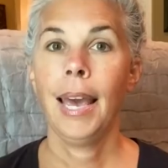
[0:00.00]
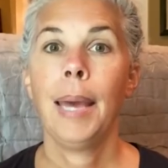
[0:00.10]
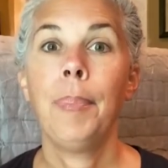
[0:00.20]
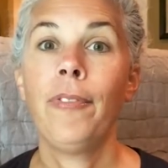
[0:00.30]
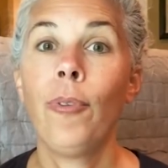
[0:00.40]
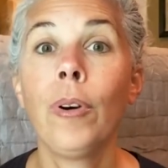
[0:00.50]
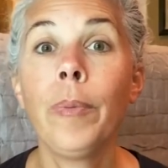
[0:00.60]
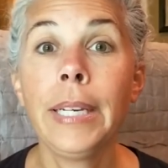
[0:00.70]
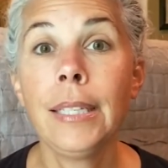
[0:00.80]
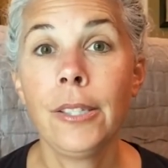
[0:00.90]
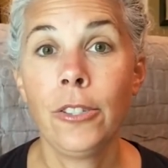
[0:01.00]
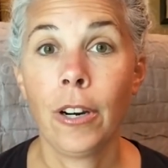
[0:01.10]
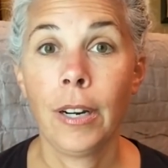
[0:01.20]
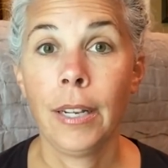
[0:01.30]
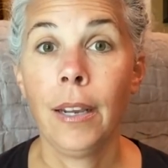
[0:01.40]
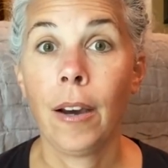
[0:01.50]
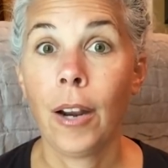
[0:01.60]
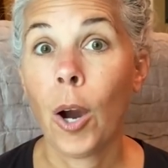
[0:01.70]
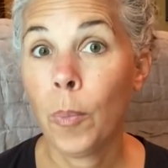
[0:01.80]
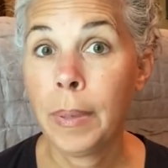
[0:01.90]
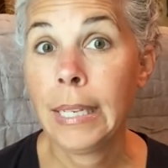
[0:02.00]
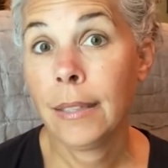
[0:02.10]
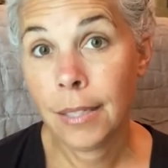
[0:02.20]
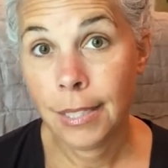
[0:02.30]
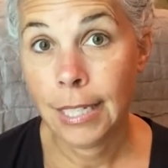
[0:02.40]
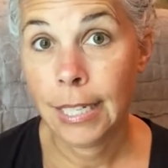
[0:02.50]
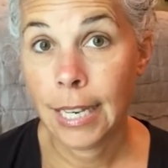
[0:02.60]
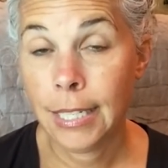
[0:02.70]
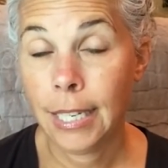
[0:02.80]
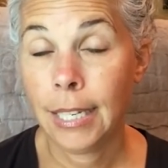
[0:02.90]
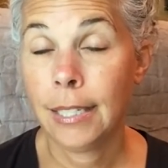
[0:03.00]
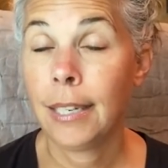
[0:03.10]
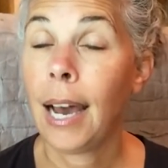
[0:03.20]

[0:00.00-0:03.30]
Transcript: And before we get started on opening this D N A test,